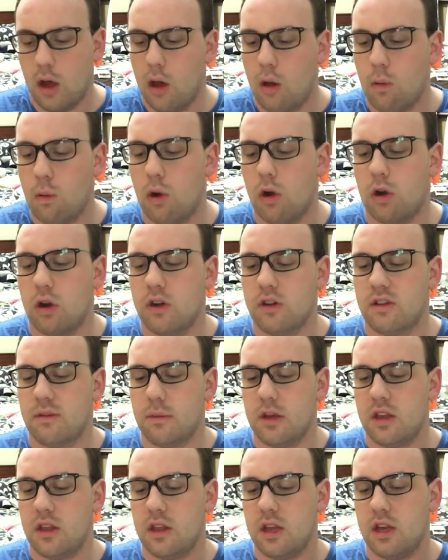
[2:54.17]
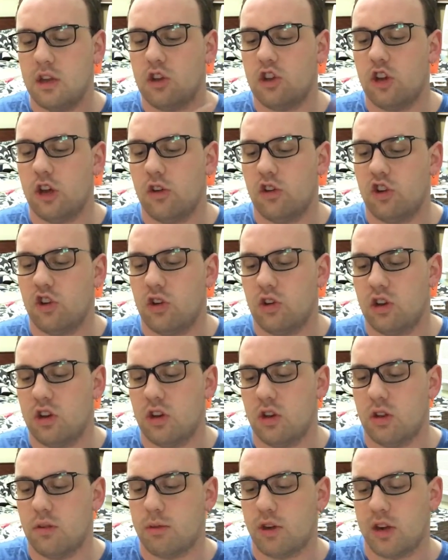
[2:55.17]
Warren Smith is shell-shocked and
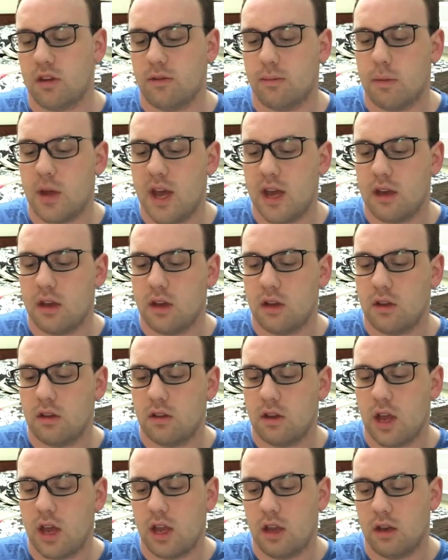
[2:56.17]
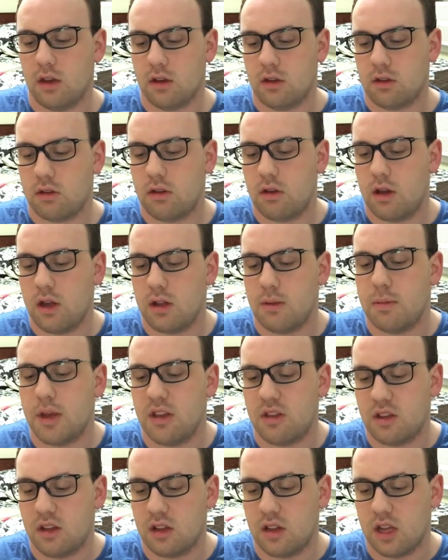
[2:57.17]
on the brink of madness, and it's
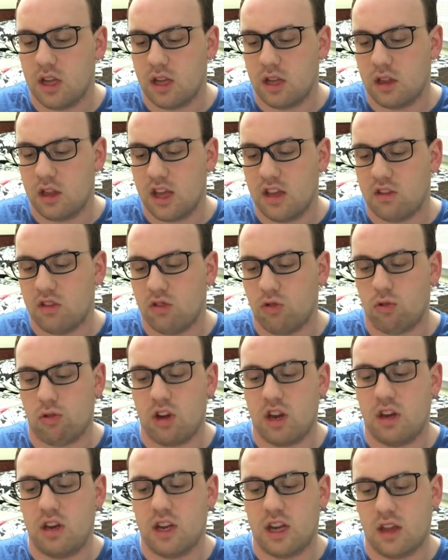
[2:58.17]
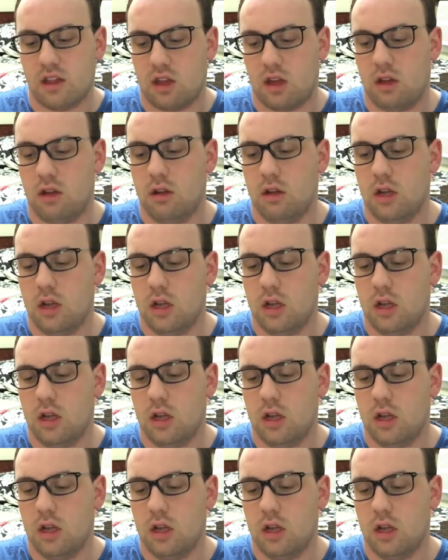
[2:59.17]
basically their story together.